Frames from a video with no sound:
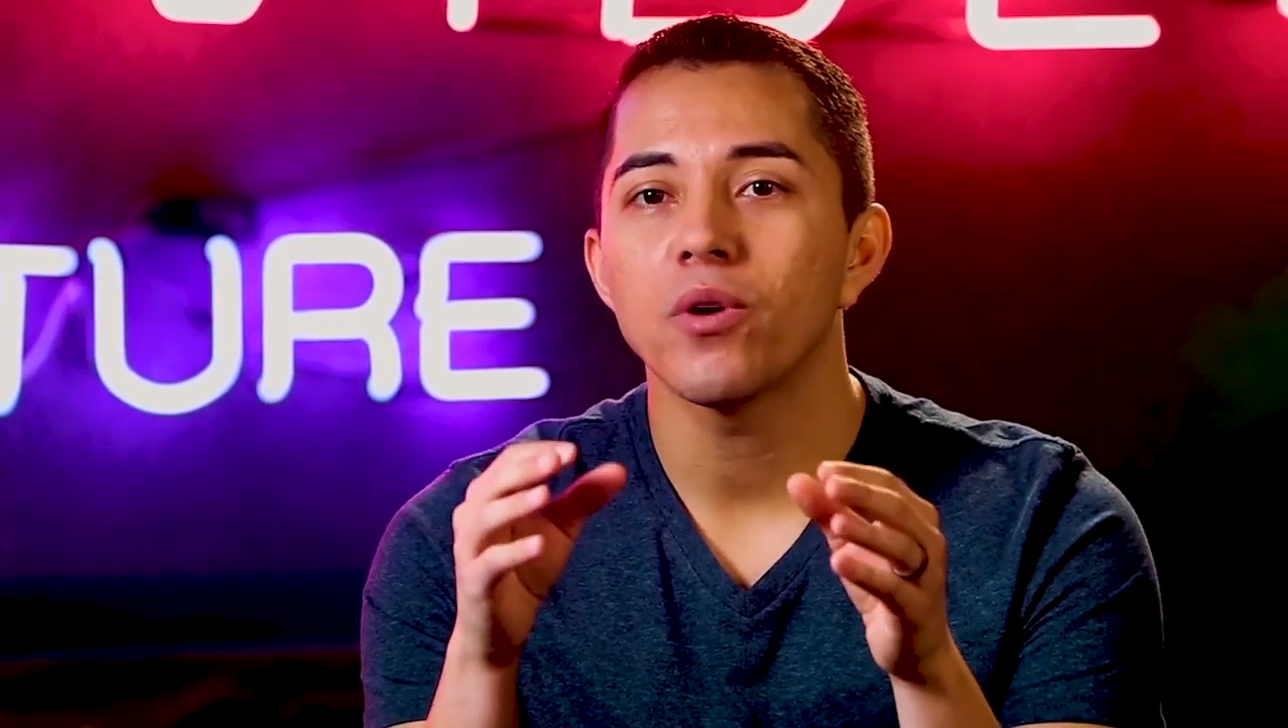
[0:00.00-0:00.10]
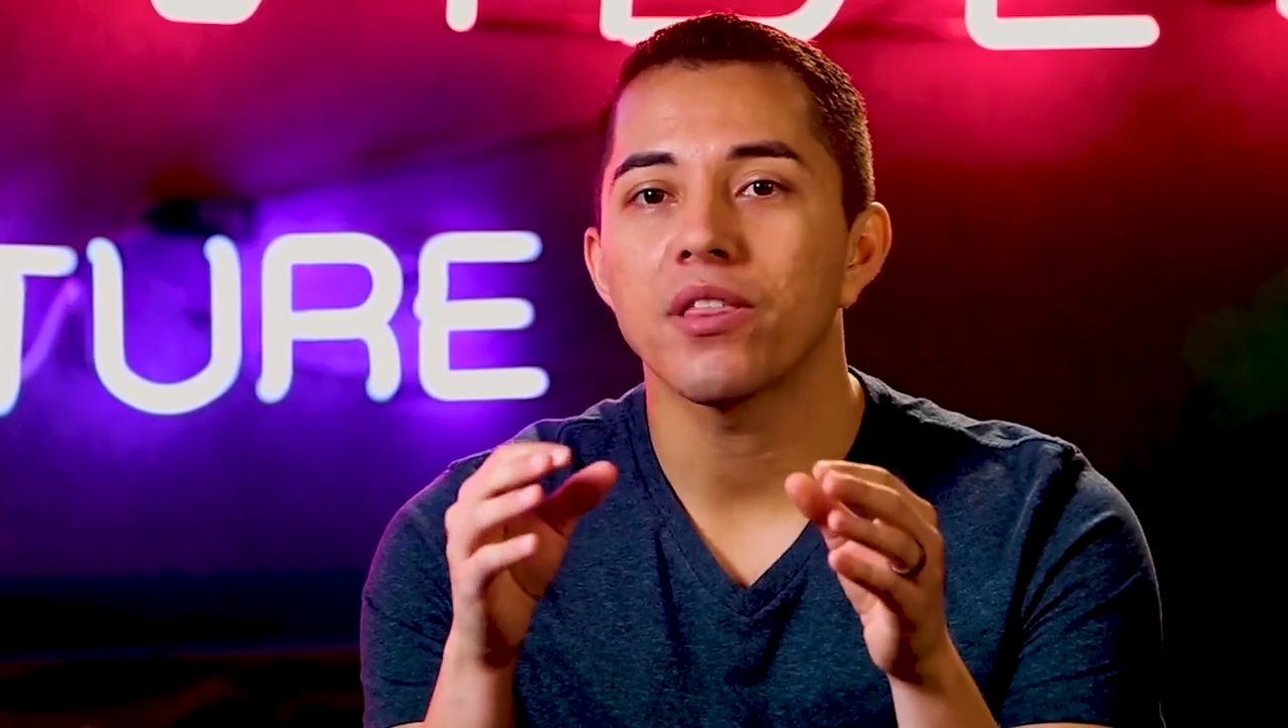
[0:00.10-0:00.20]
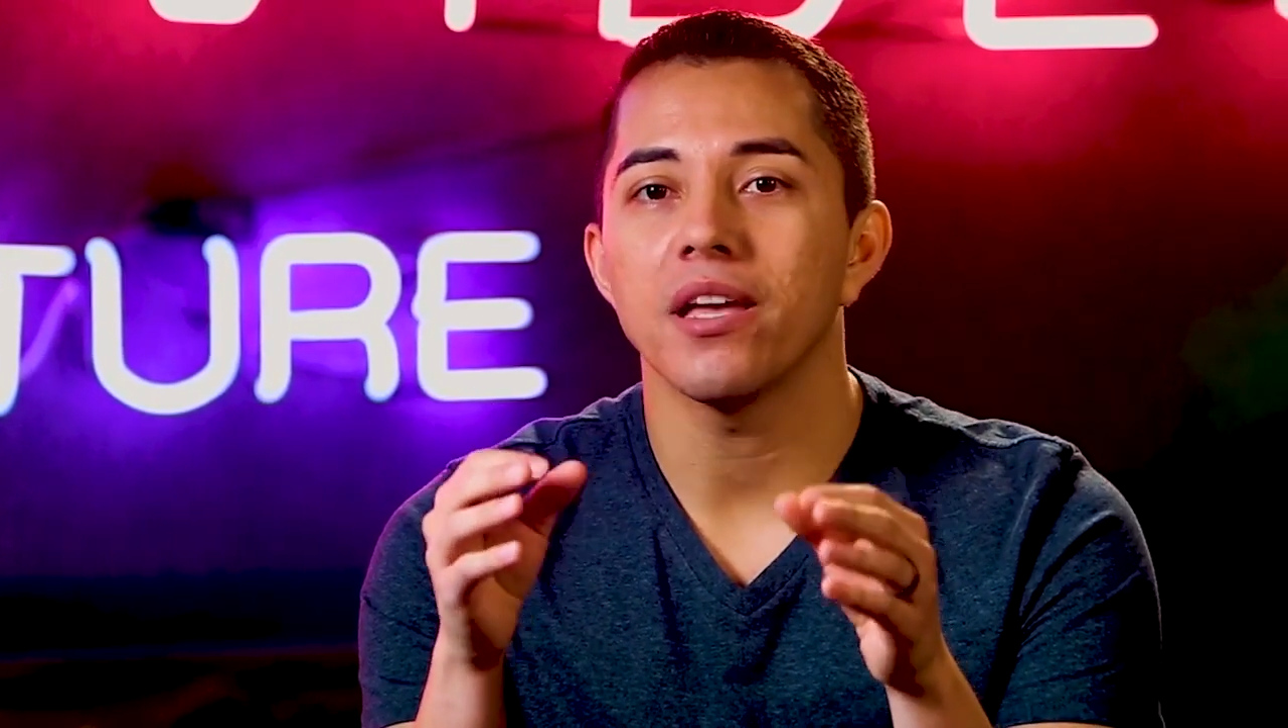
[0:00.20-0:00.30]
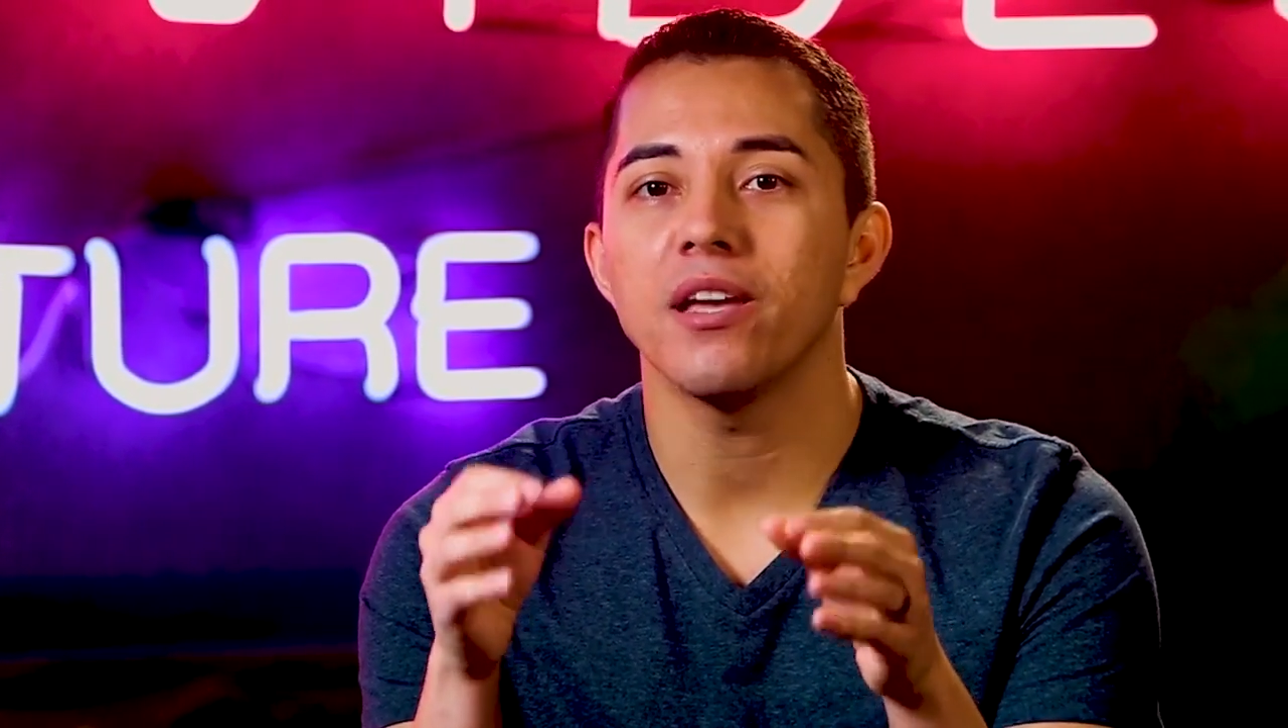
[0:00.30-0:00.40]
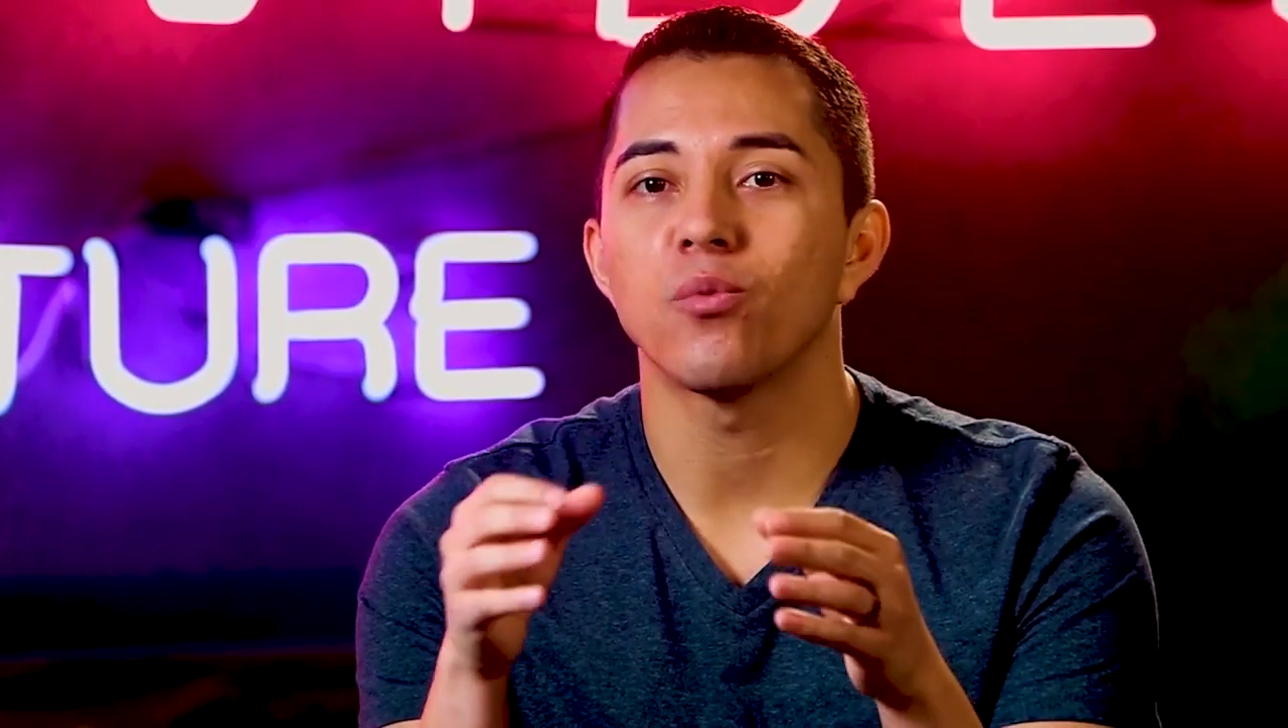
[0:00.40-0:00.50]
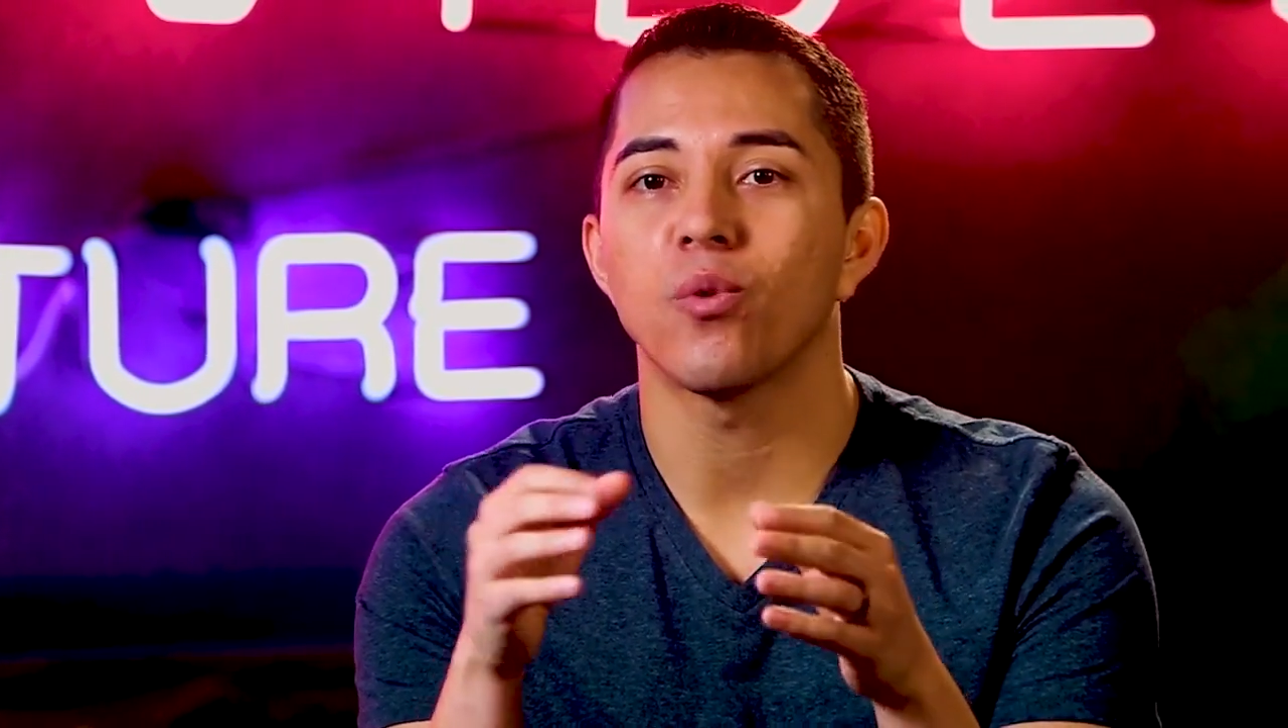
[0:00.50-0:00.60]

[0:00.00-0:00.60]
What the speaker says: within